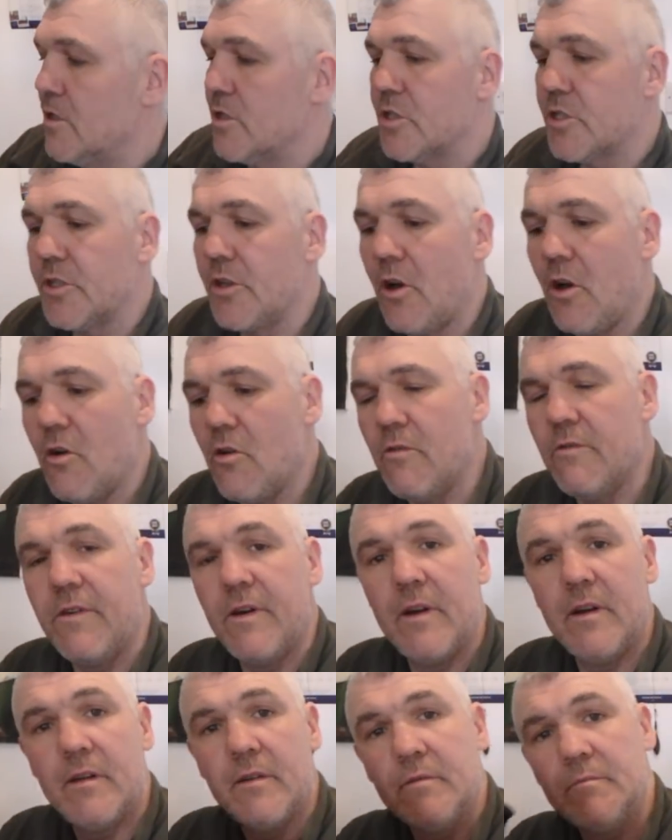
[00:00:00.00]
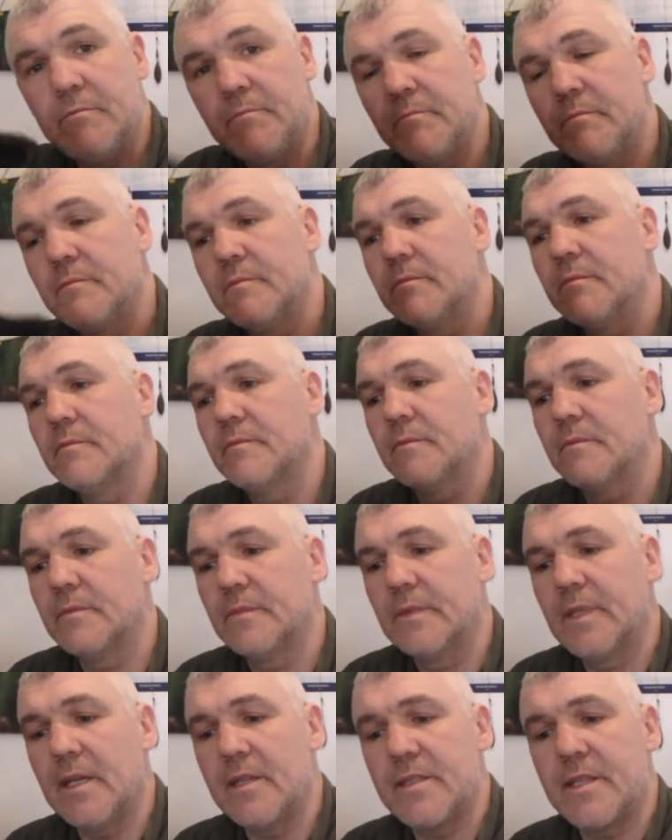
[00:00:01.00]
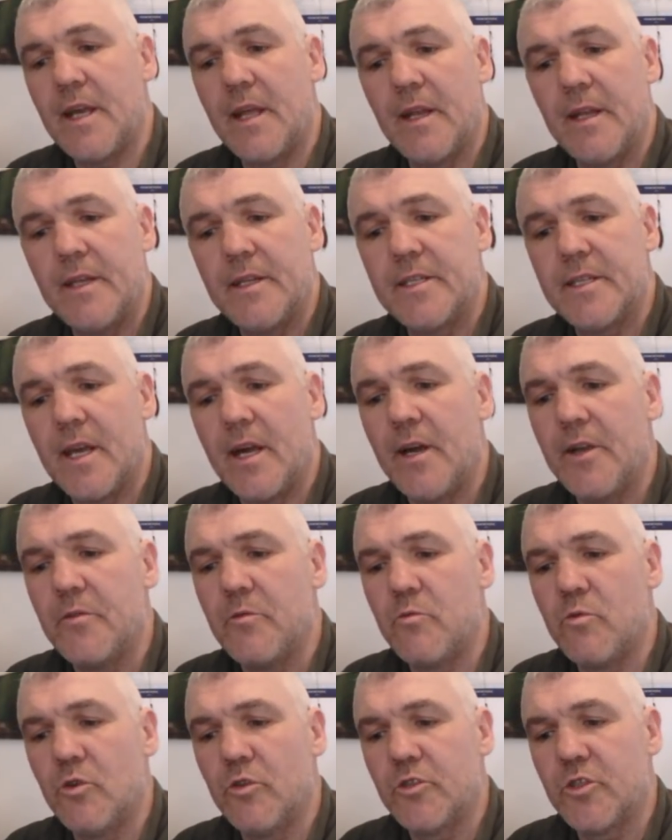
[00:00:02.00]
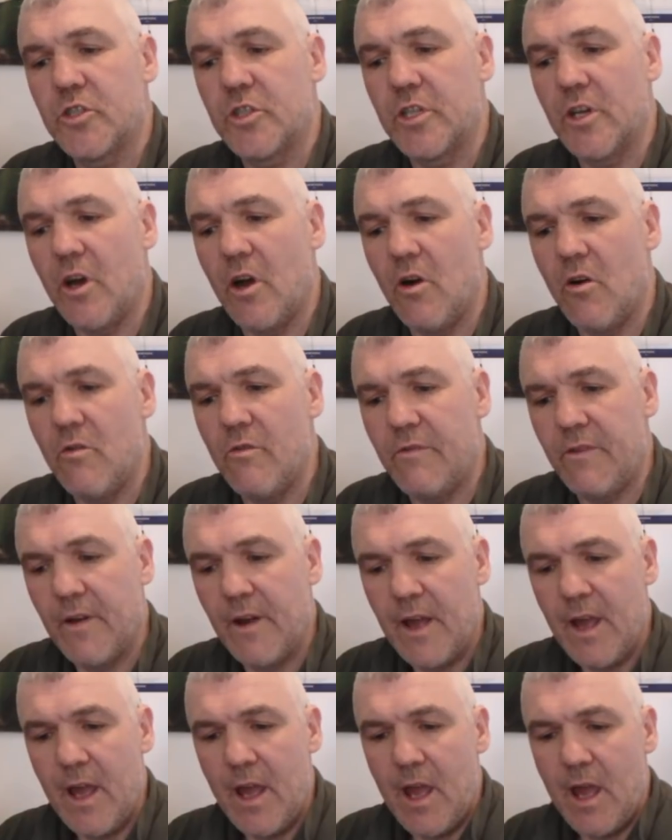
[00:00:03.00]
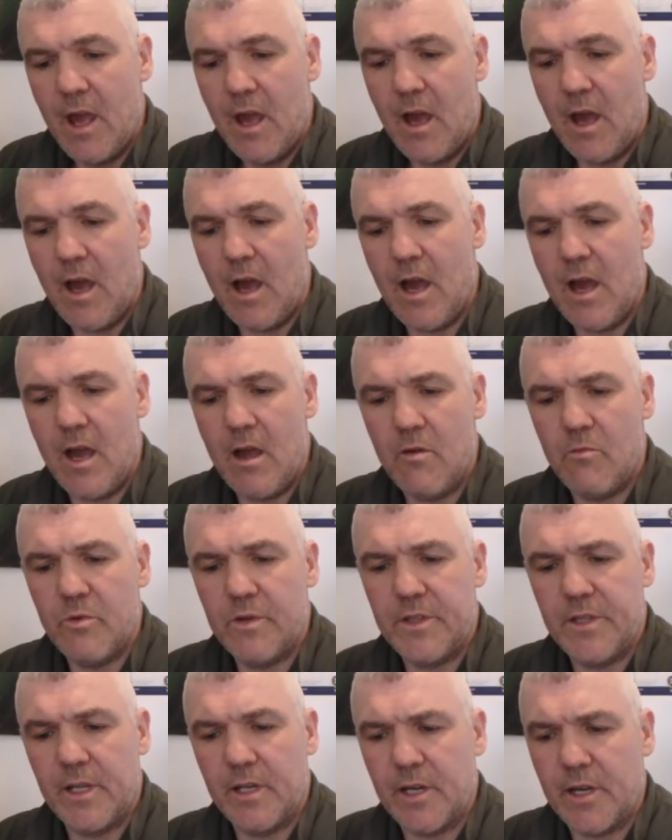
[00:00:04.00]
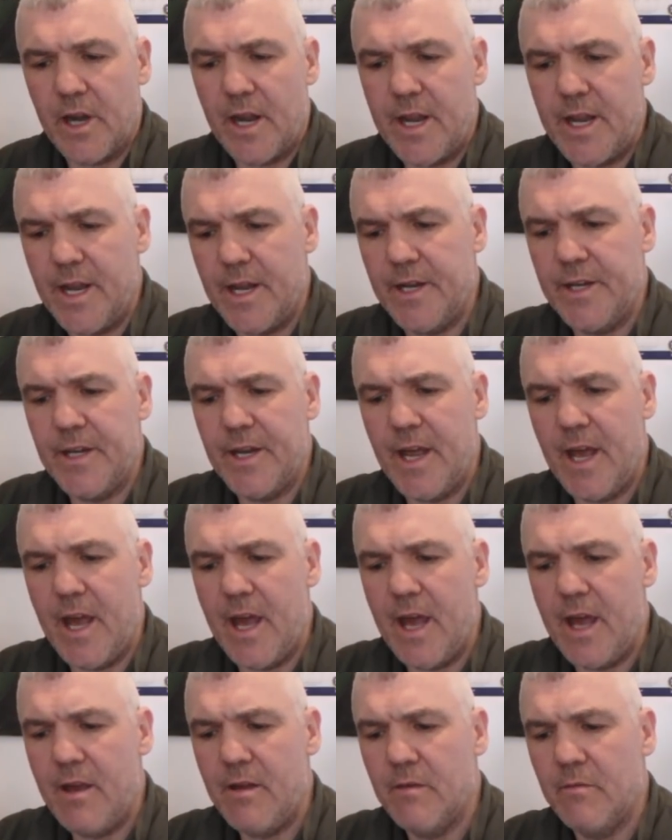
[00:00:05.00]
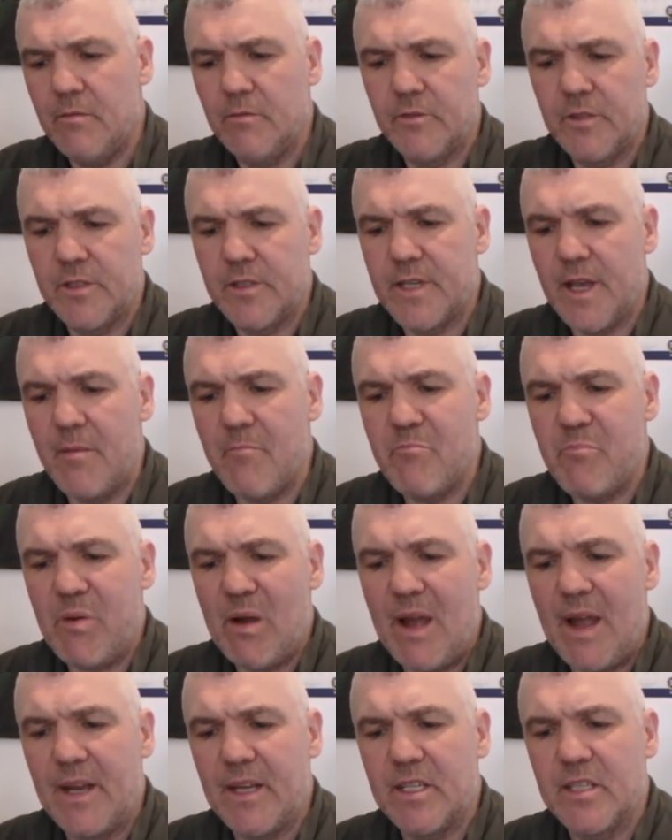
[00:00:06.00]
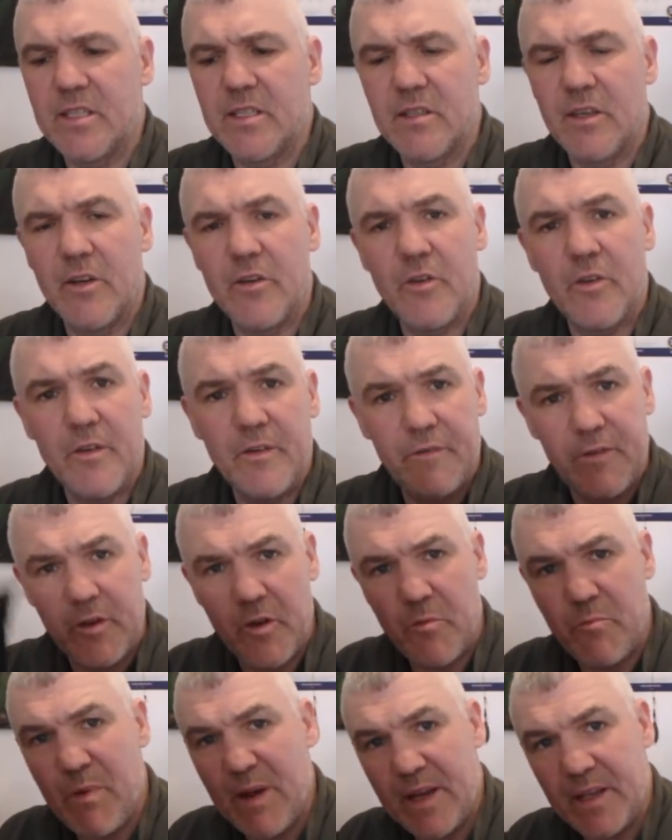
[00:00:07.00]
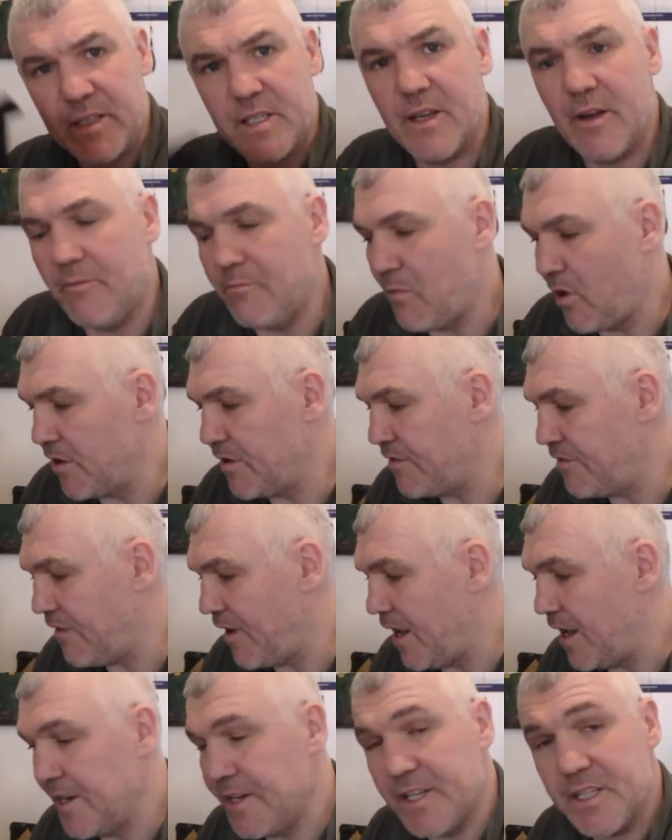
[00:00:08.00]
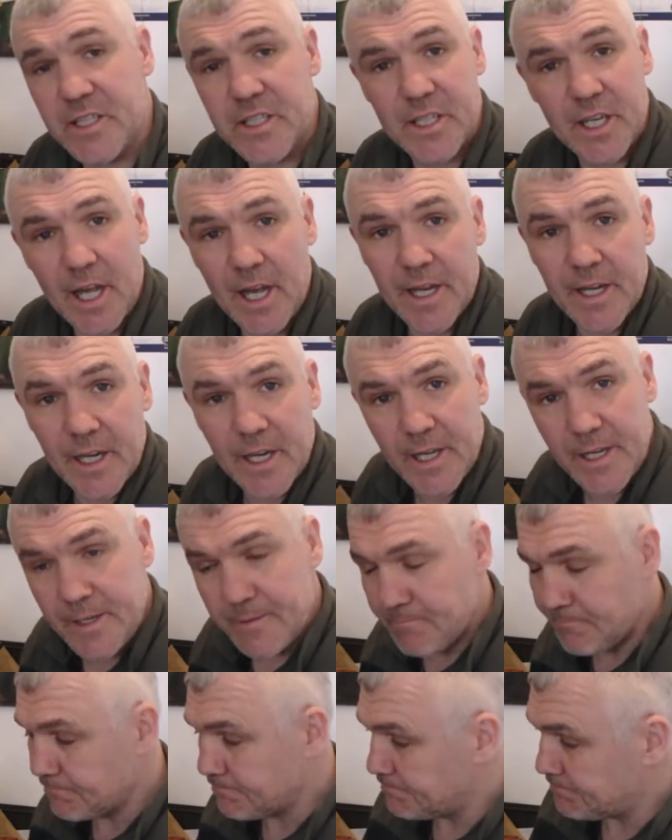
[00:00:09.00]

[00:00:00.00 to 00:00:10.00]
Stove. That's that Lixarda wood stove with the grate in there, temp pegs, and other few bits that I've modified it slightly.